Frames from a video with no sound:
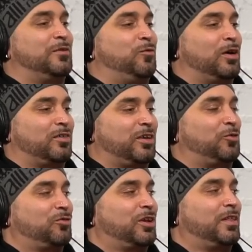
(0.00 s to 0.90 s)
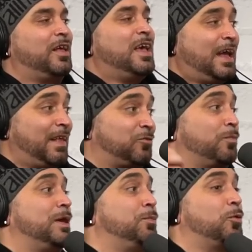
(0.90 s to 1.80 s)
voices. It's interesting that, and that's what
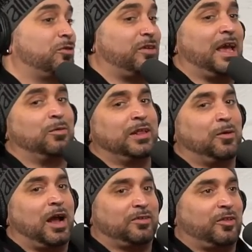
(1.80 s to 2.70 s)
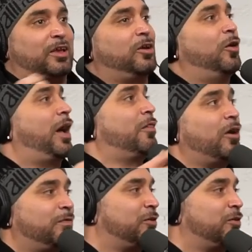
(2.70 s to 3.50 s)
people were saying when they were asking, like, yo, I love his